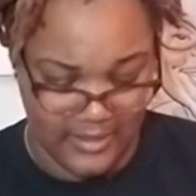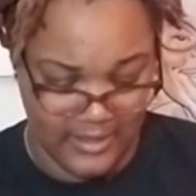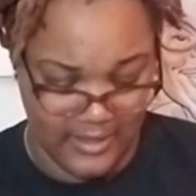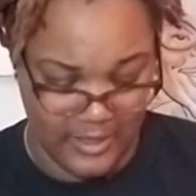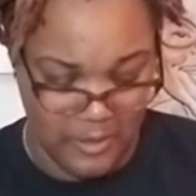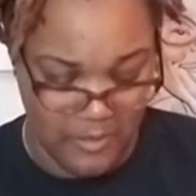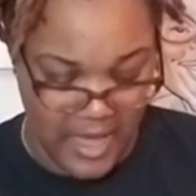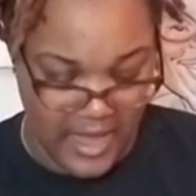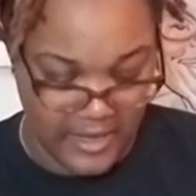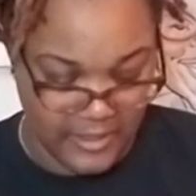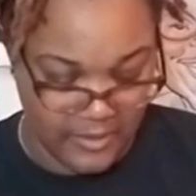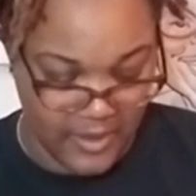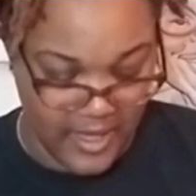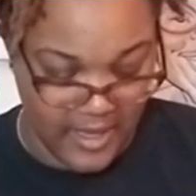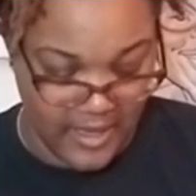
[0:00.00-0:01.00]
you might as
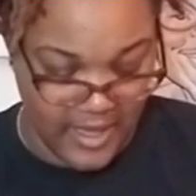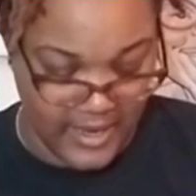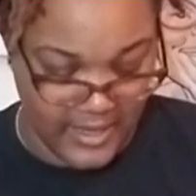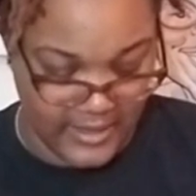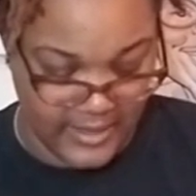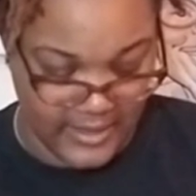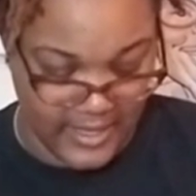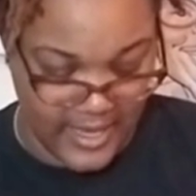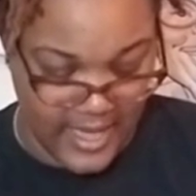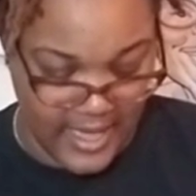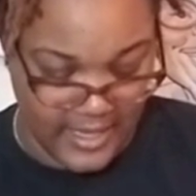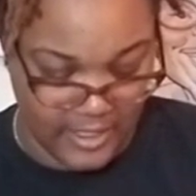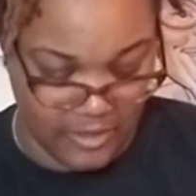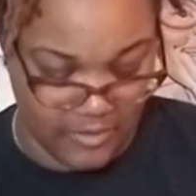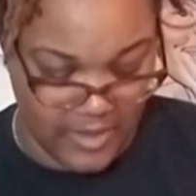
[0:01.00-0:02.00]
well, honestly
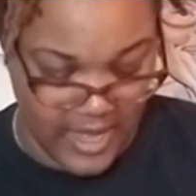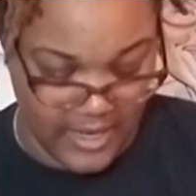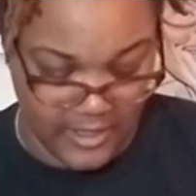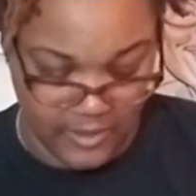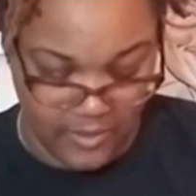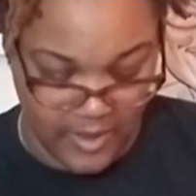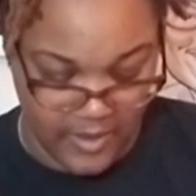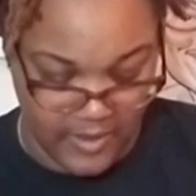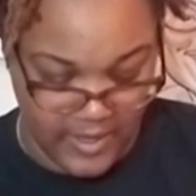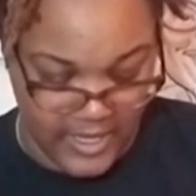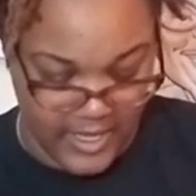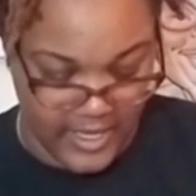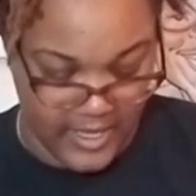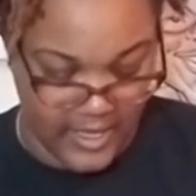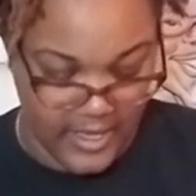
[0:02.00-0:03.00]
guys, you might as well
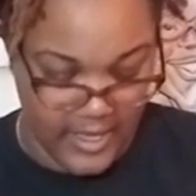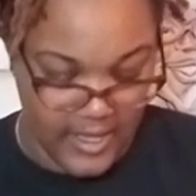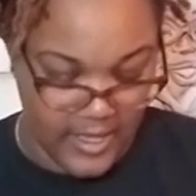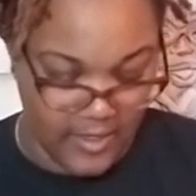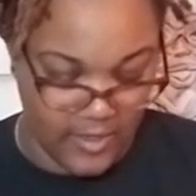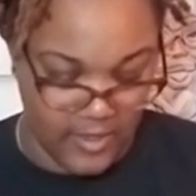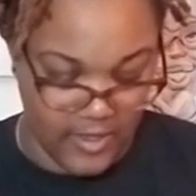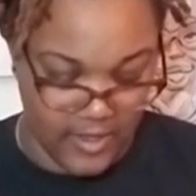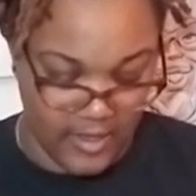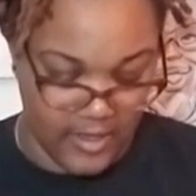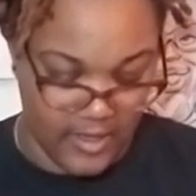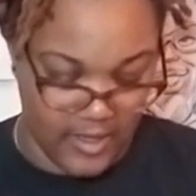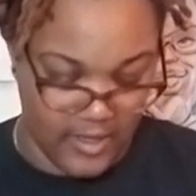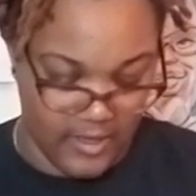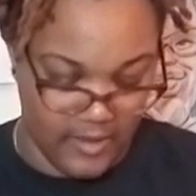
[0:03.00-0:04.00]
get the,
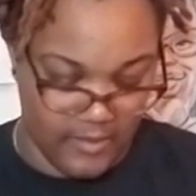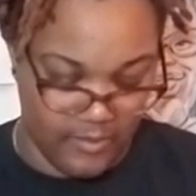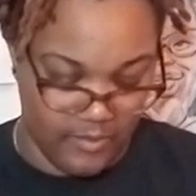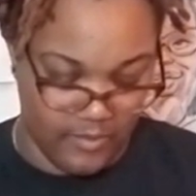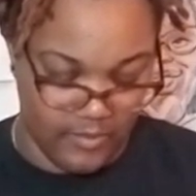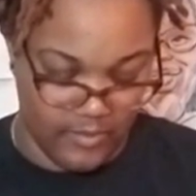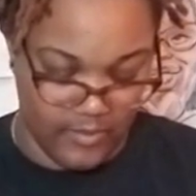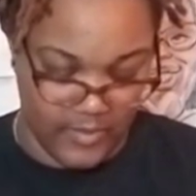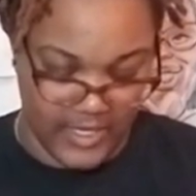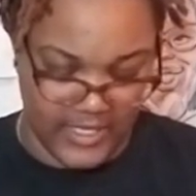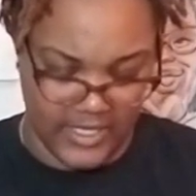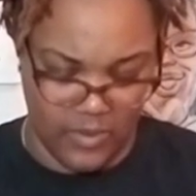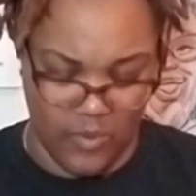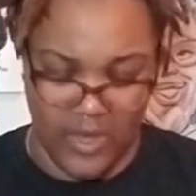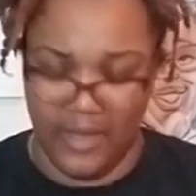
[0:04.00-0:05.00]
um, is
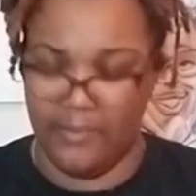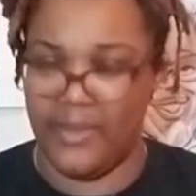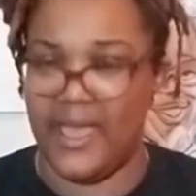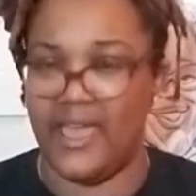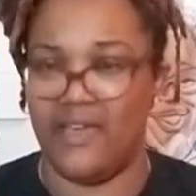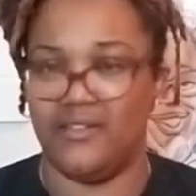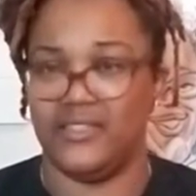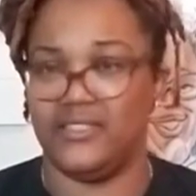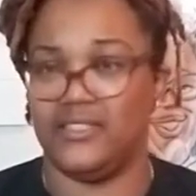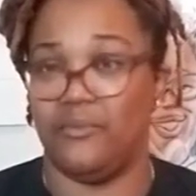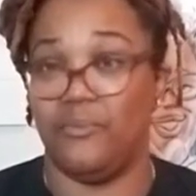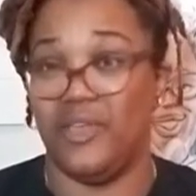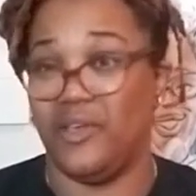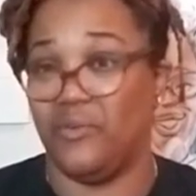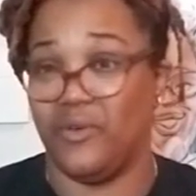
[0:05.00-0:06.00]
it one pound? It's a
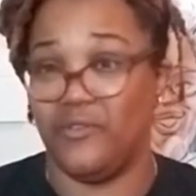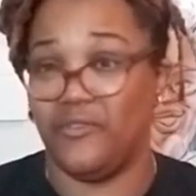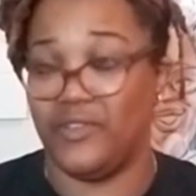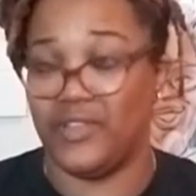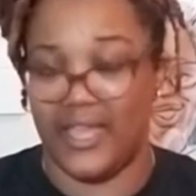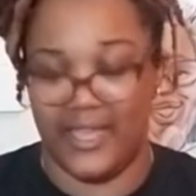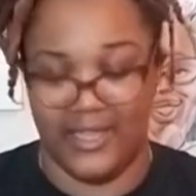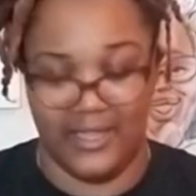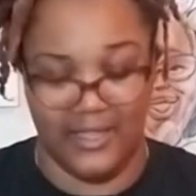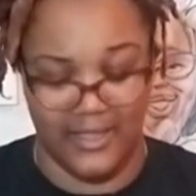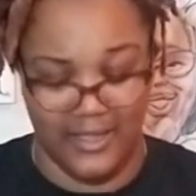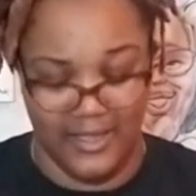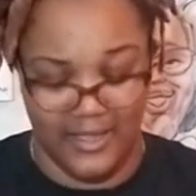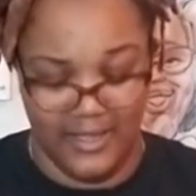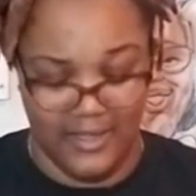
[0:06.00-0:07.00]
big one for like
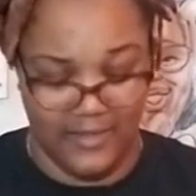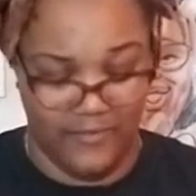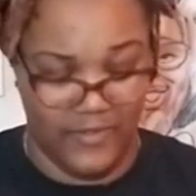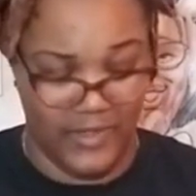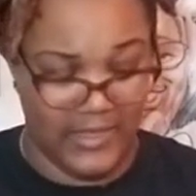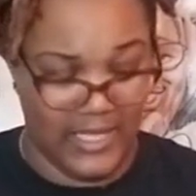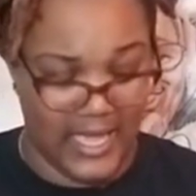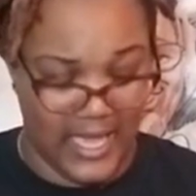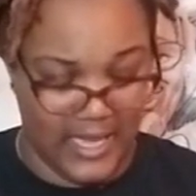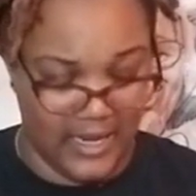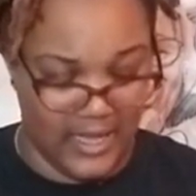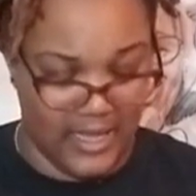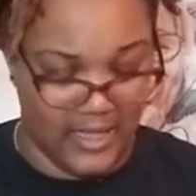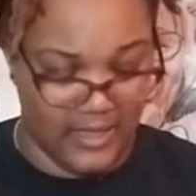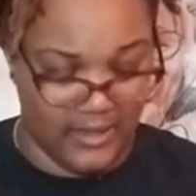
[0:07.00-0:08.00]
fifty-eight
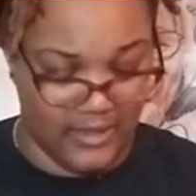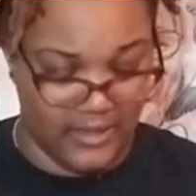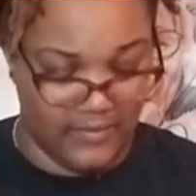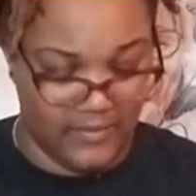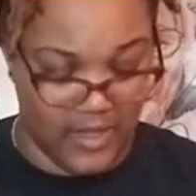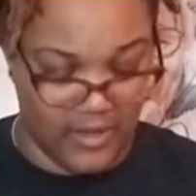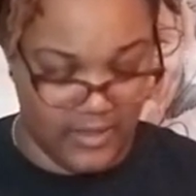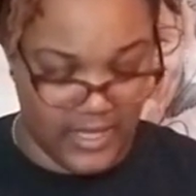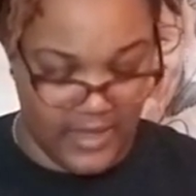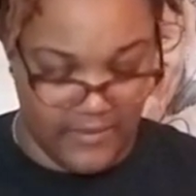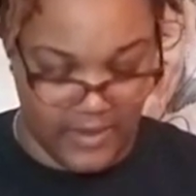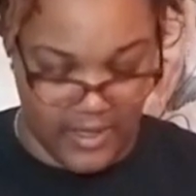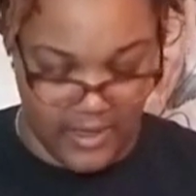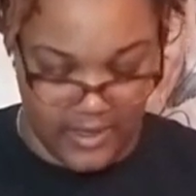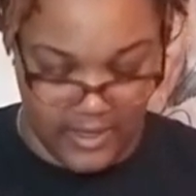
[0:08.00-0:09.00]
dollars. If those haven't
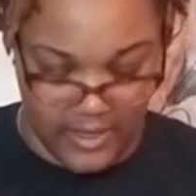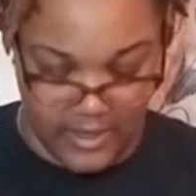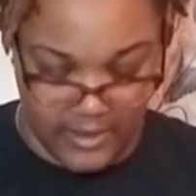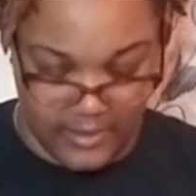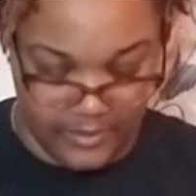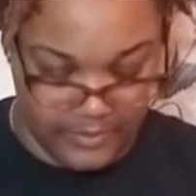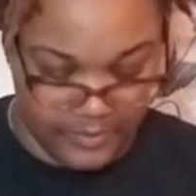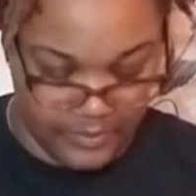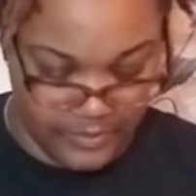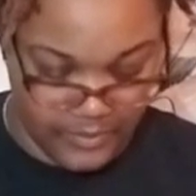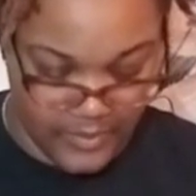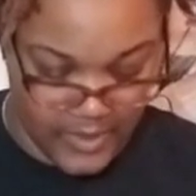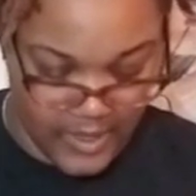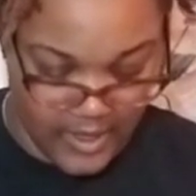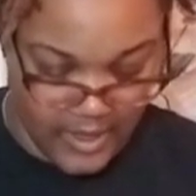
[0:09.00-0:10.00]
gone up.
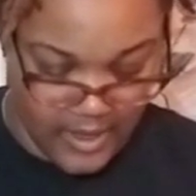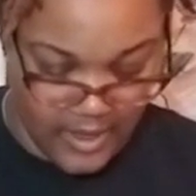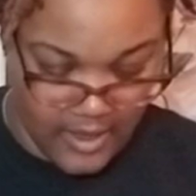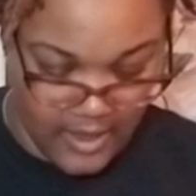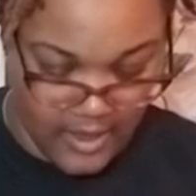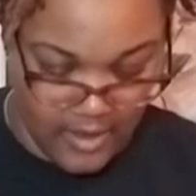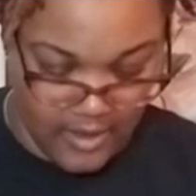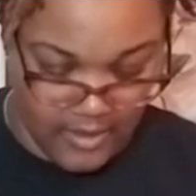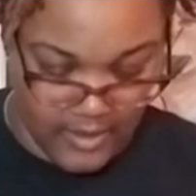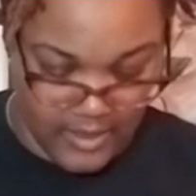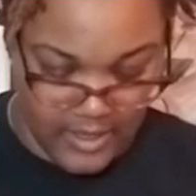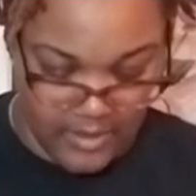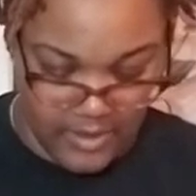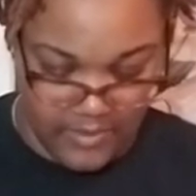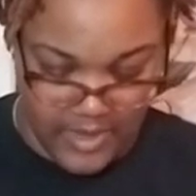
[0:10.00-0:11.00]
Oh,
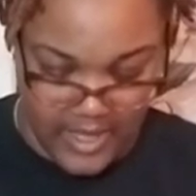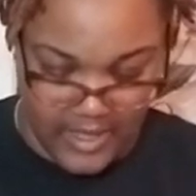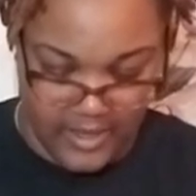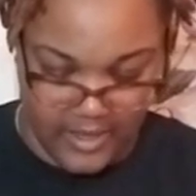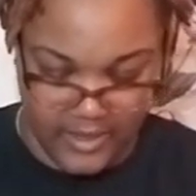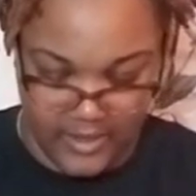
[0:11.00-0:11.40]
some of my